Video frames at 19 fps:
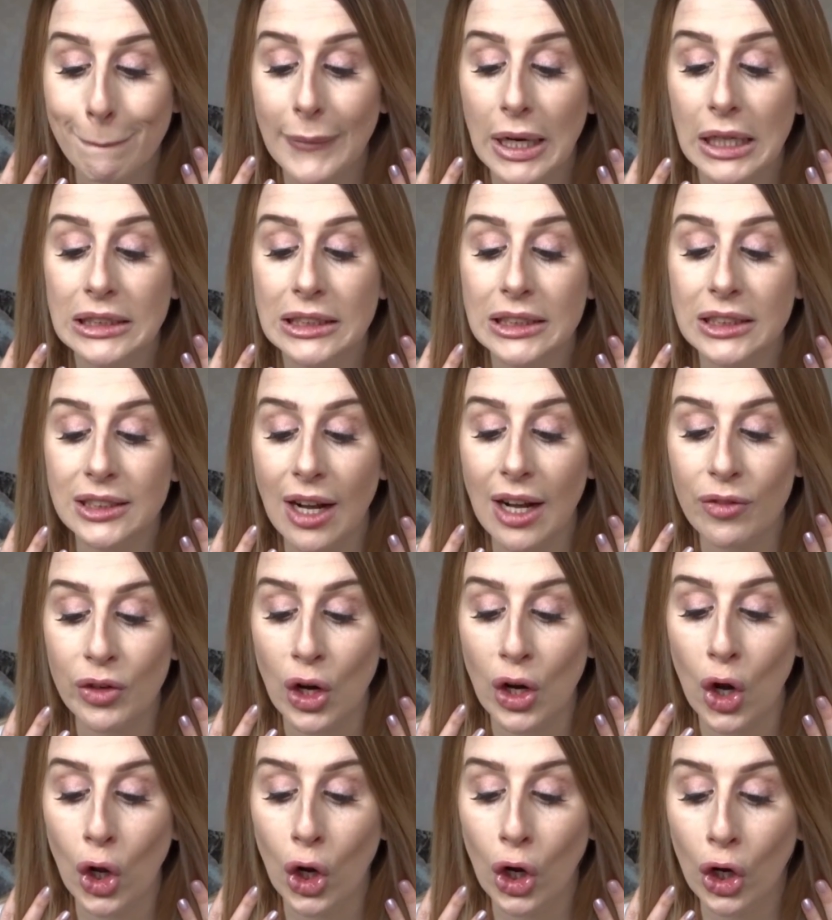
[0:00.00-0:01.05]
Just having
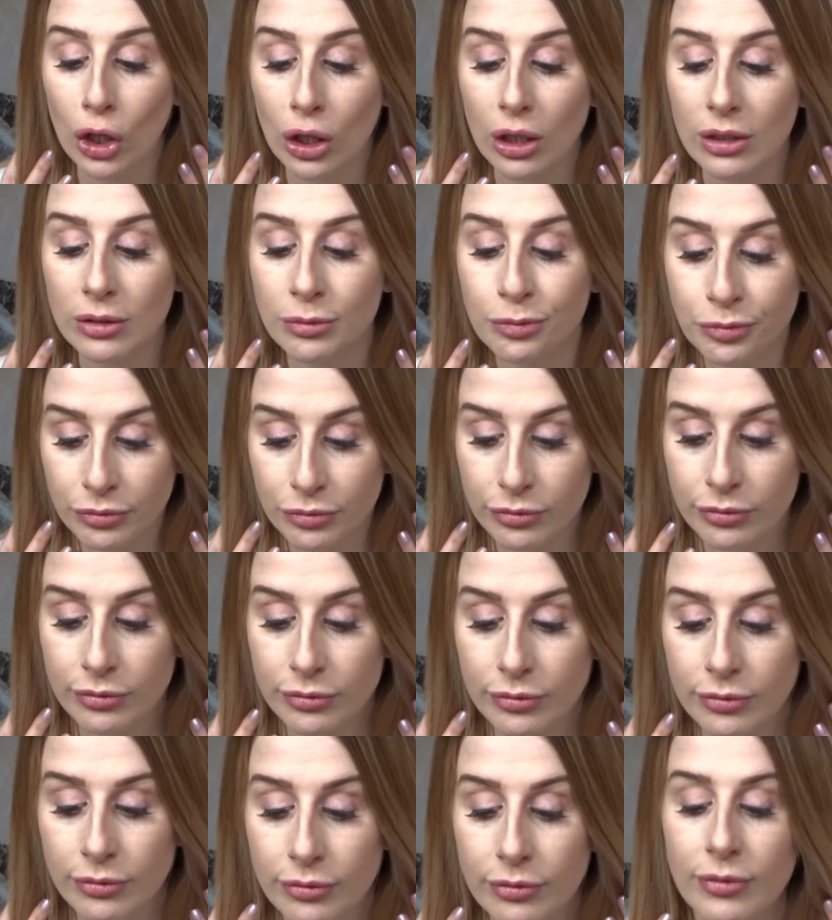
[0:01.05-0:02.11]
a look.
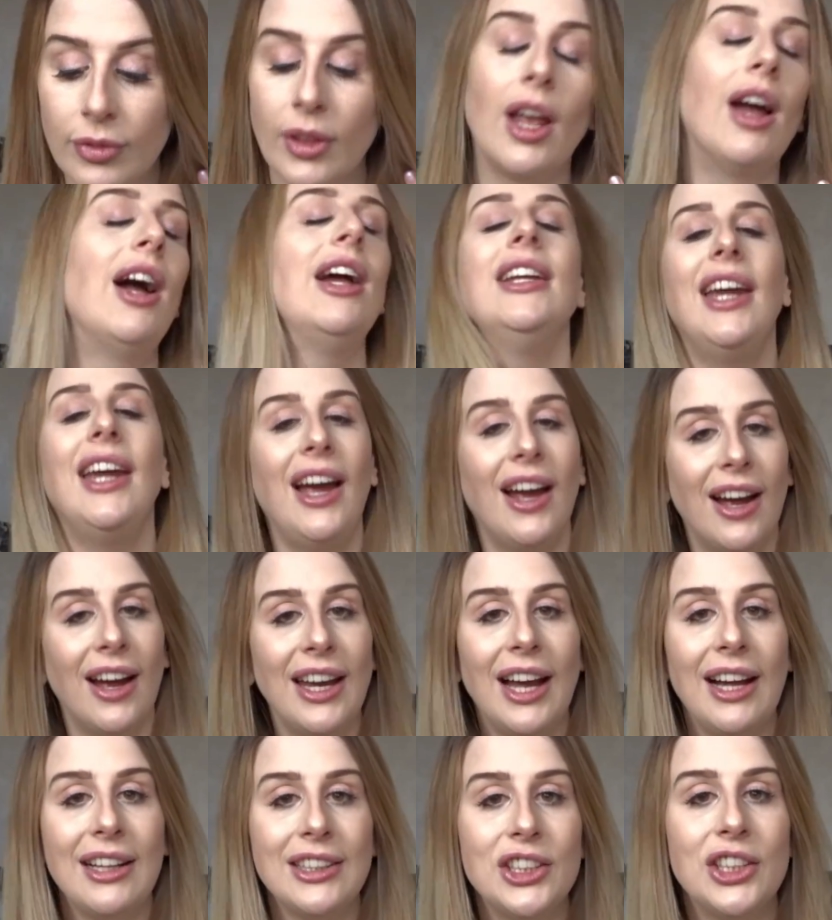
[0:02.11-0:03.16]
Yeah, I
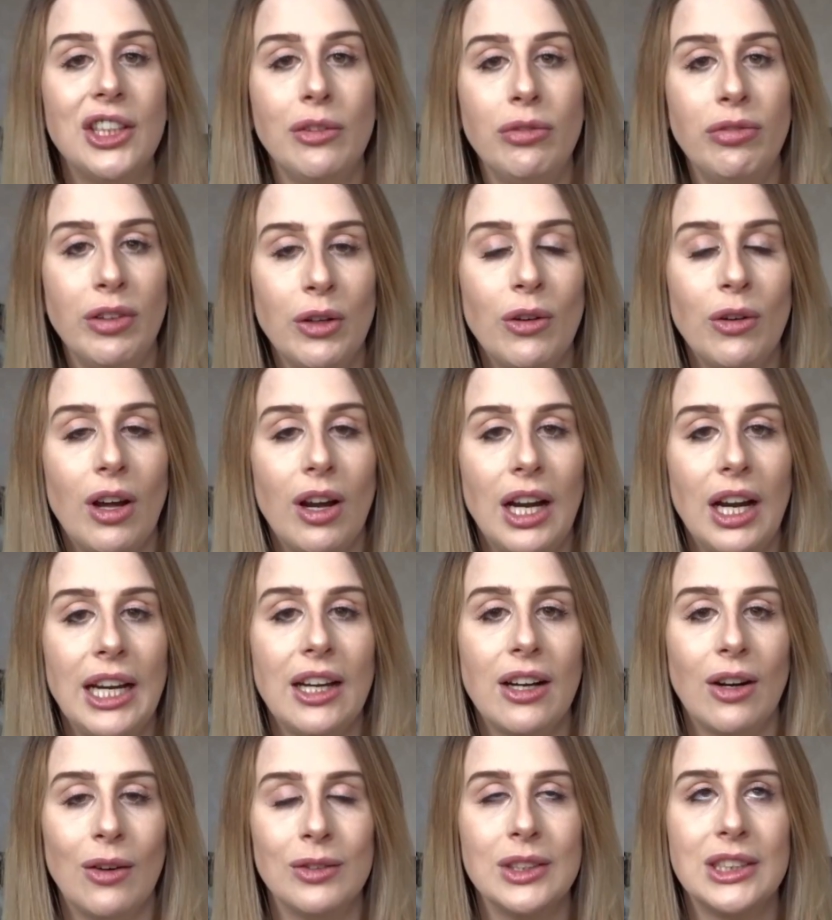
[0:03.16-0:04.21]
actually feel
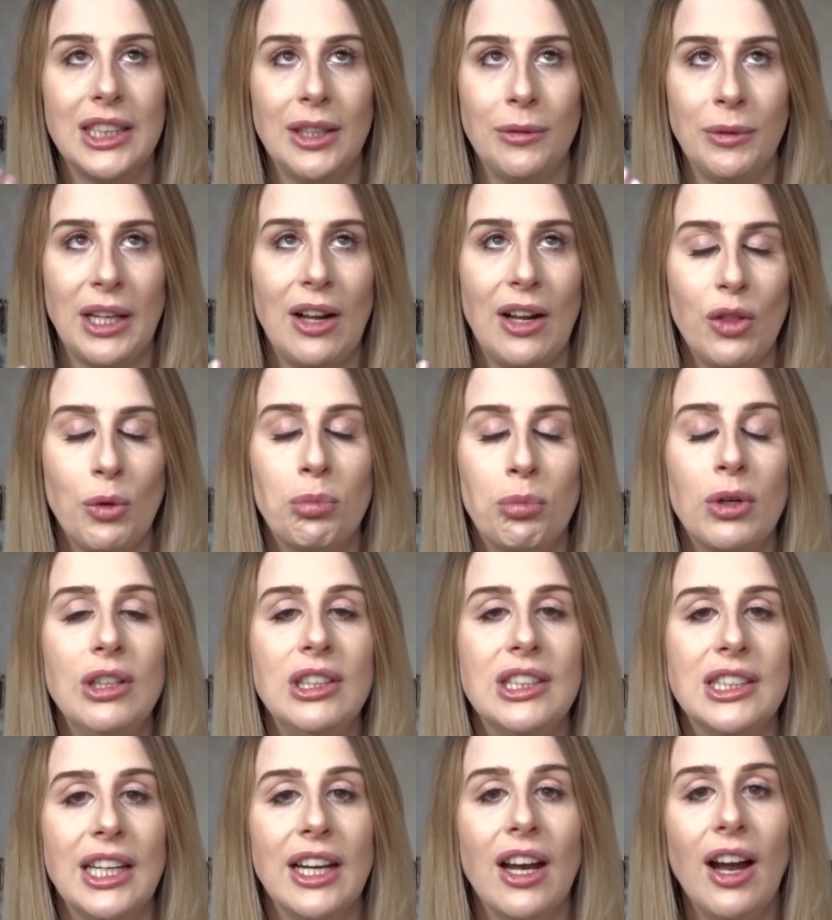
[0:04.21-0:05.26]
like, obviously without the
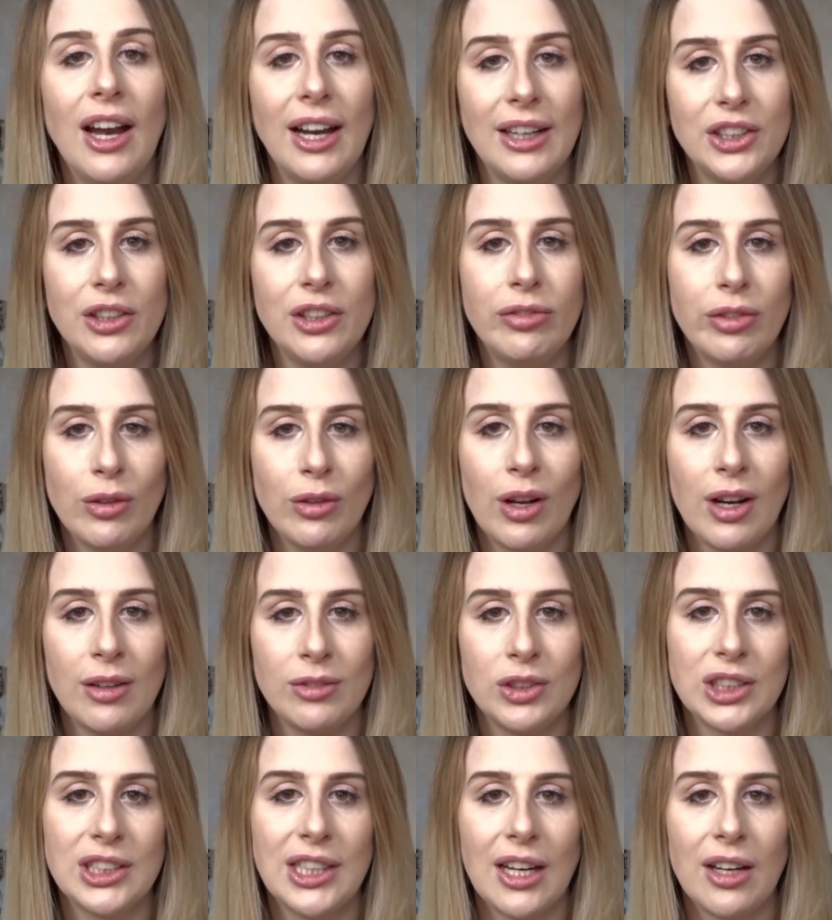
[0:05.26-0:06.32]
bruising, I actually feel like I've
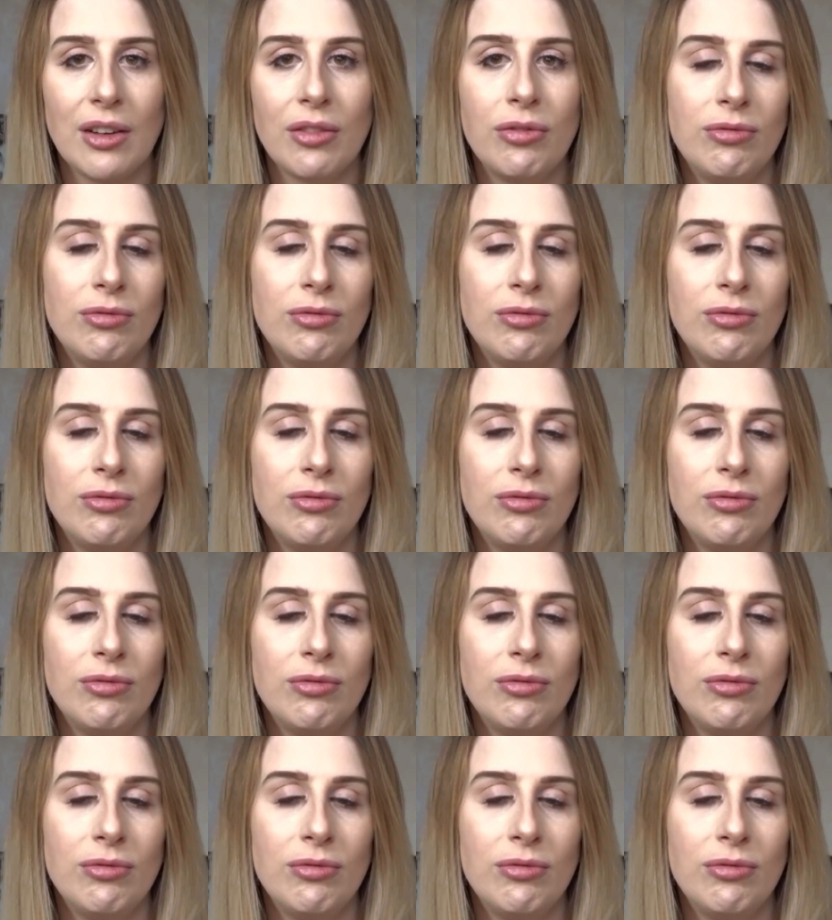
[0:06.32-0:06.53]
just had a